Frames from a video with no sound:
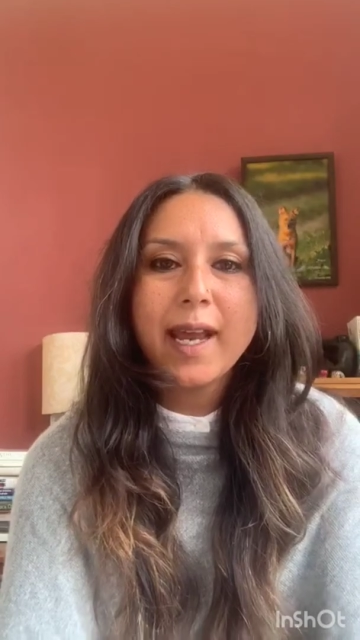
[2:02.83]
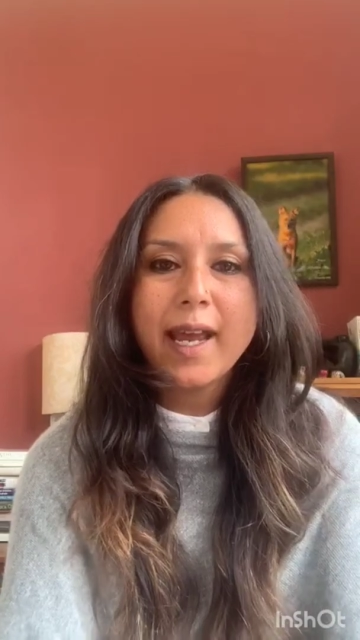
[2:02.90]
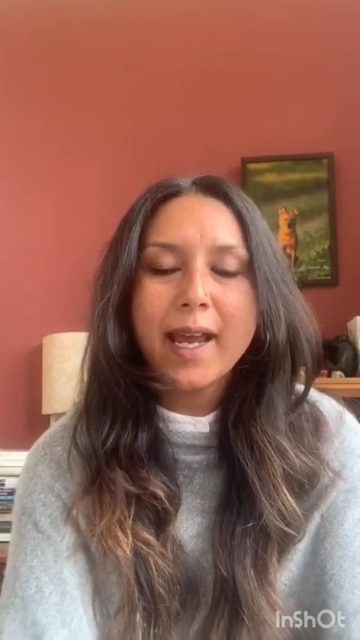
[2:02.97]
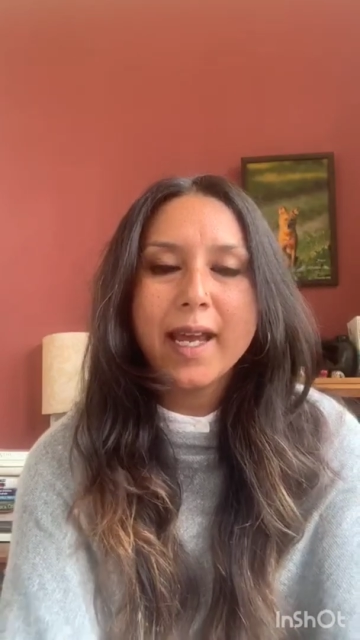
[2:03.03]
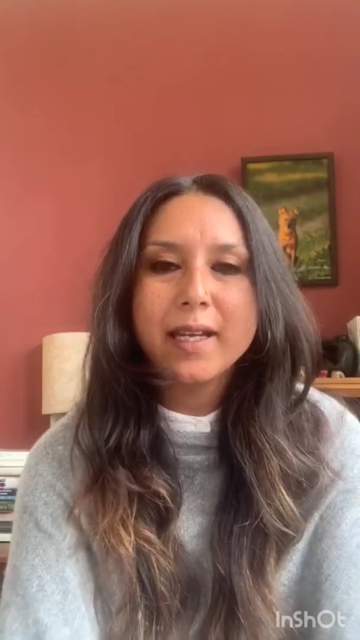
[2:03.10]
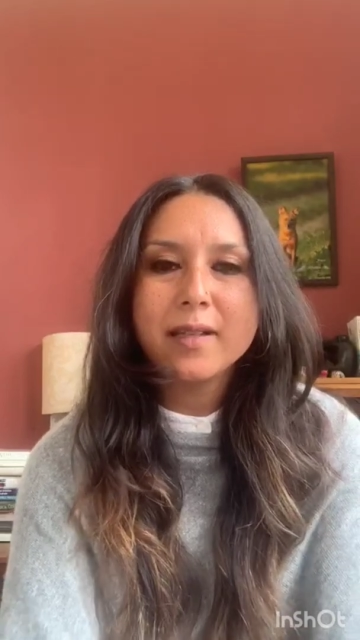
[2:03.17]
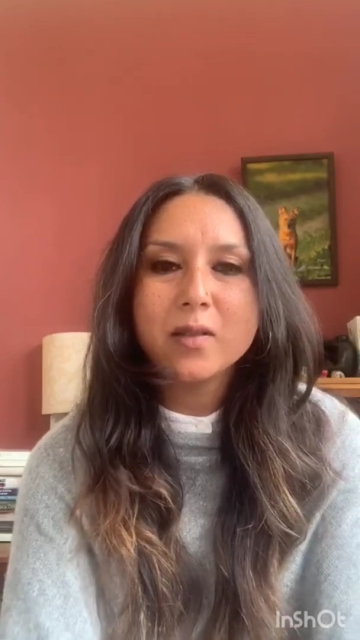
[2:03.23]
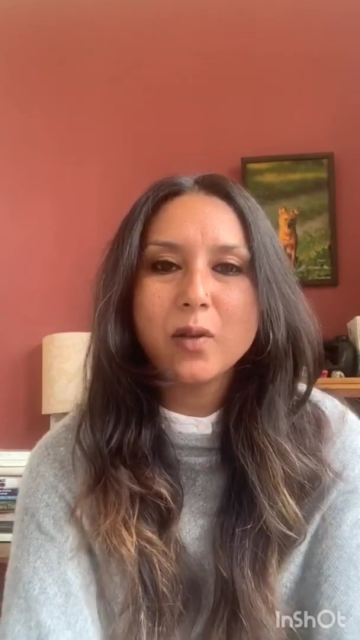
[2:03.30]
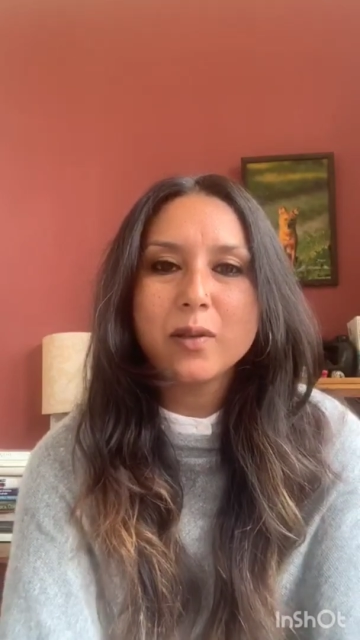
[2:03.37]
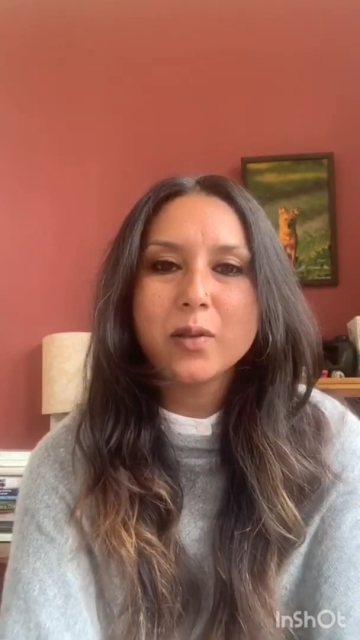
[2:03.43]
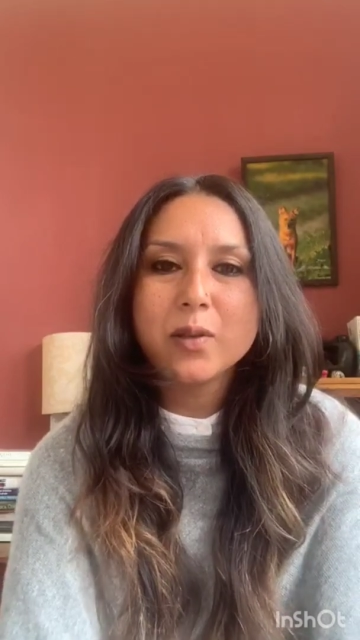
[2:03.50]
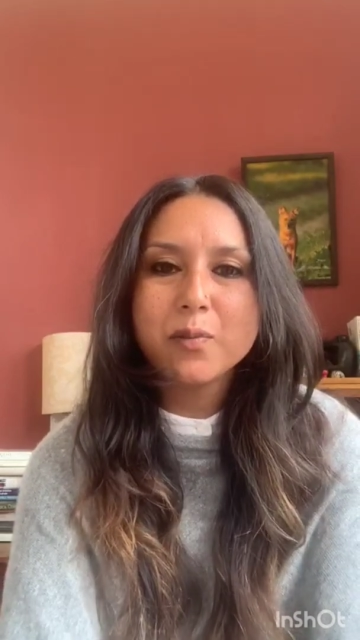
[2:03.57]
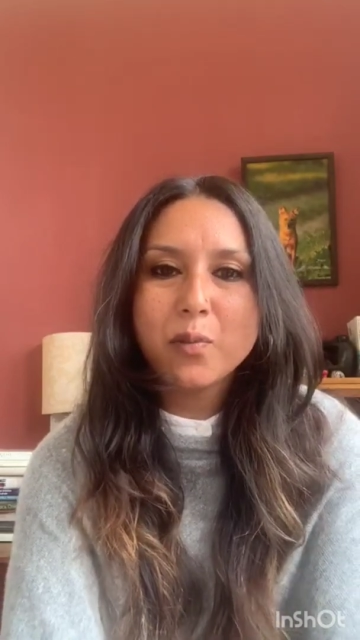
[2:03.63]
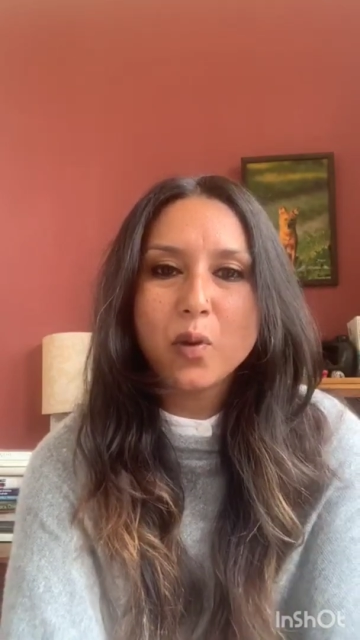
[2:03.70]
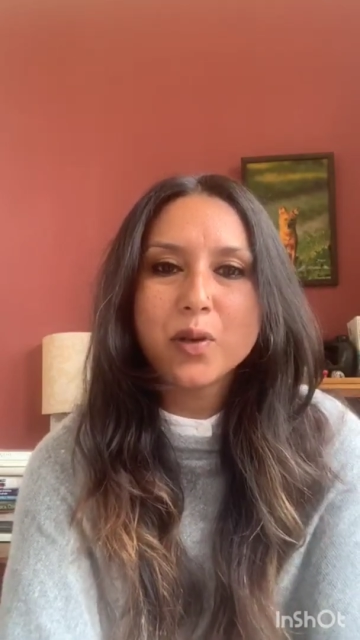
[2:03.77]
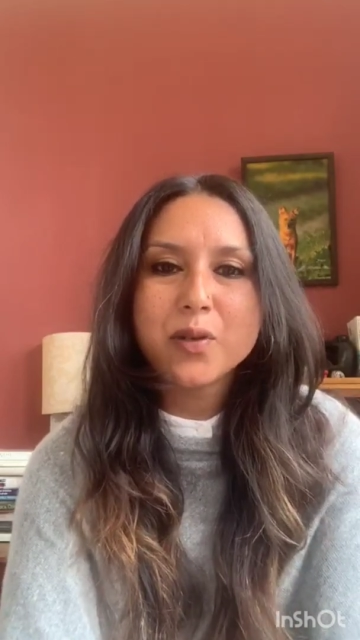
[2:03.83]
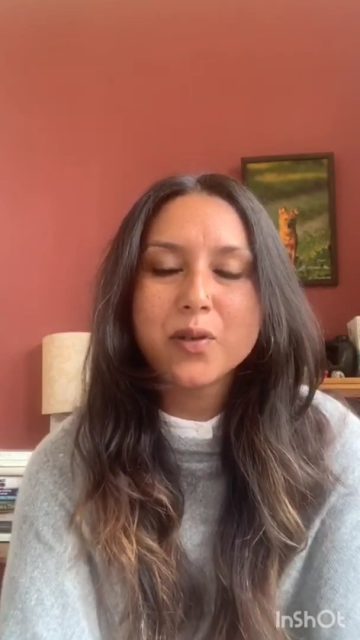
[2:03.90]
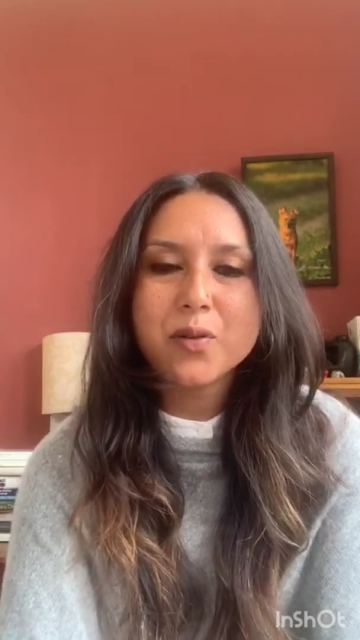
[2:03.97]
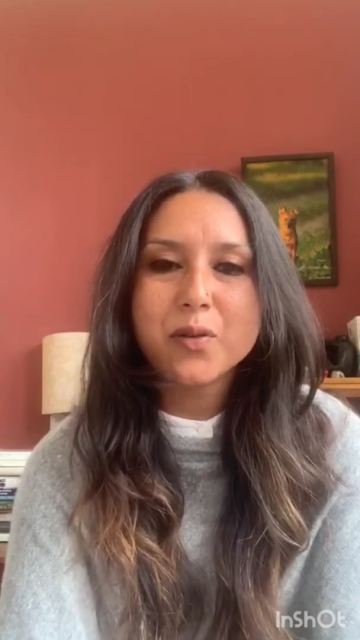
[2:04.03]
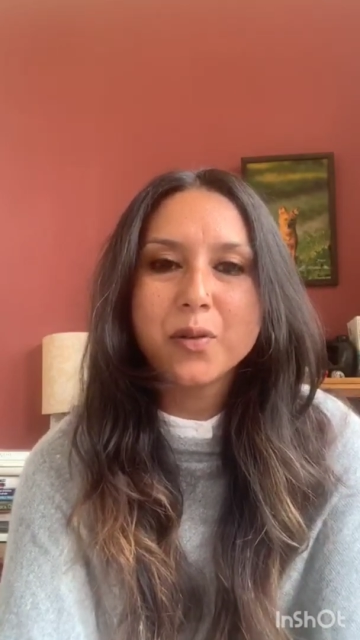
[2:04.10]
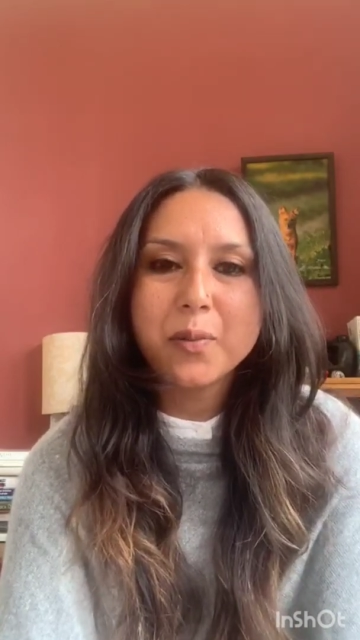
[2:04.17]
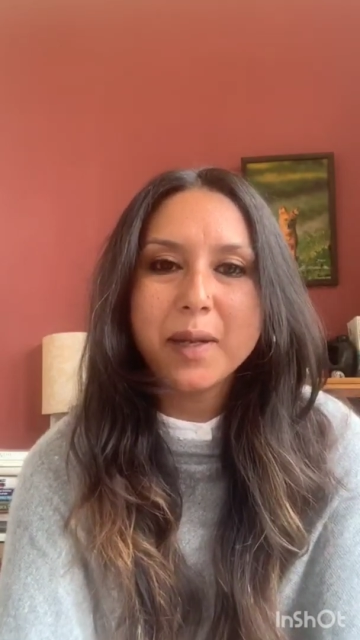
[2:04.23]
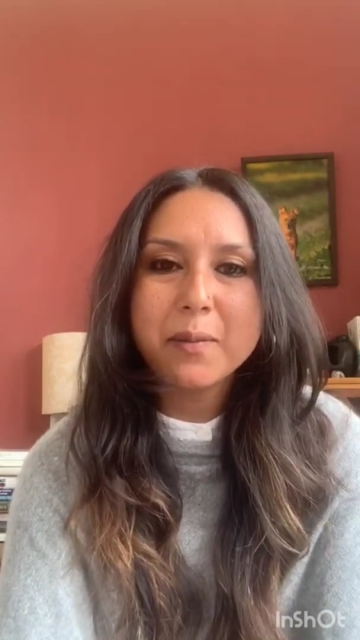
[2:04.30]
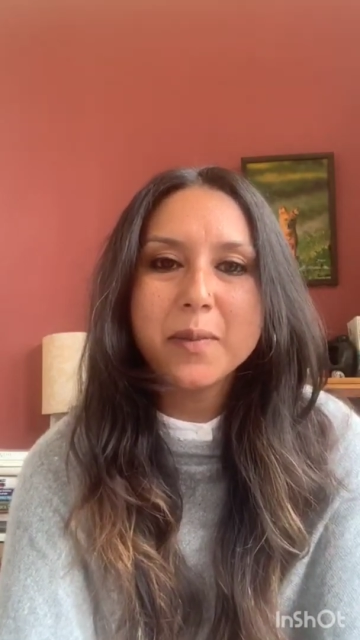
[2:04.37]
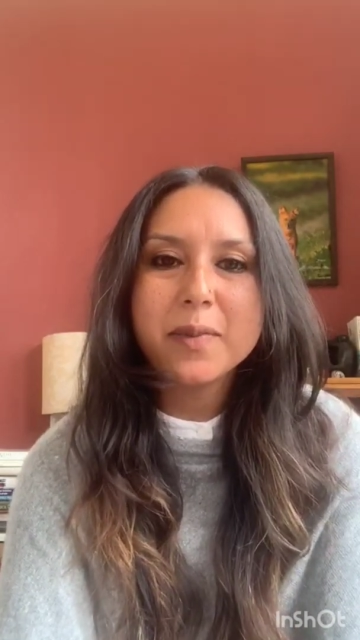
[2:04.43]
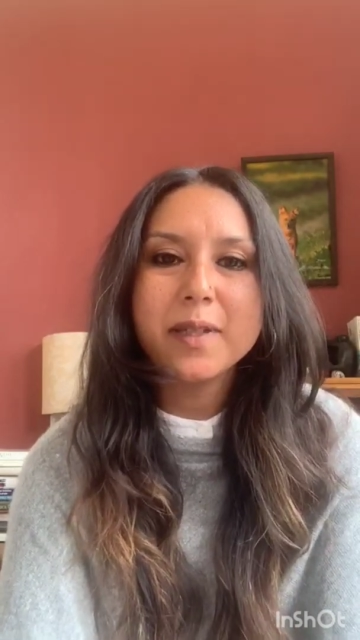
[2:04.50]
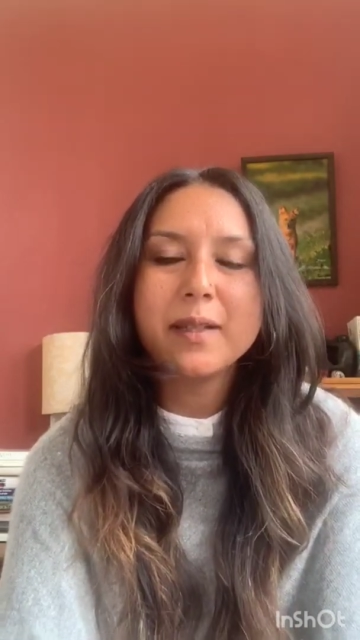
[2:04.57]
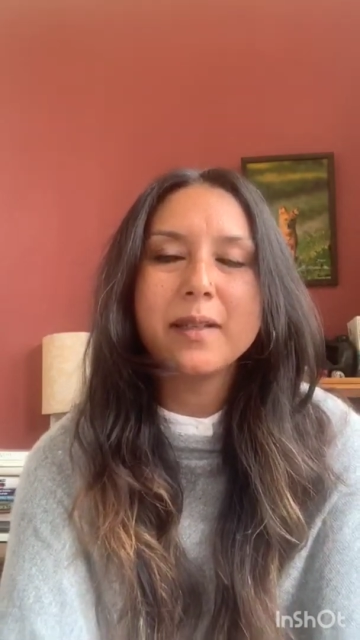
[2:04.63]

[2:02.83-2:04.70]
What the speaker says: and it's also important to remember